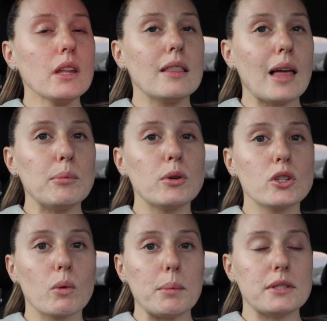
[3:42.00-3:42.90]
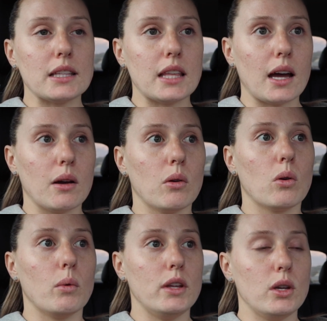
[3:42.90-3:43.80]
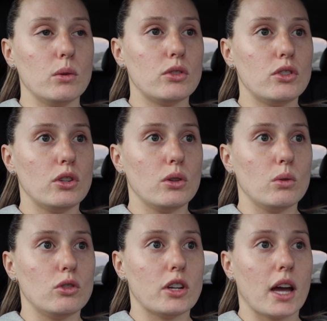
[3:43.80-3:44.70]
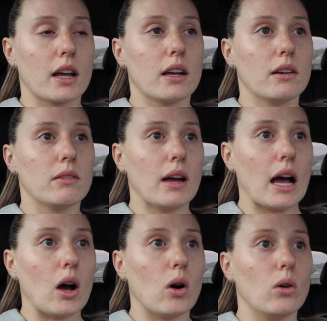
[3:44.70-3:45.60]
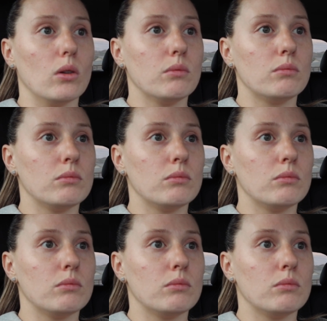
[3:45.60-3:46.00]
Labdoor is a website that we use to check how,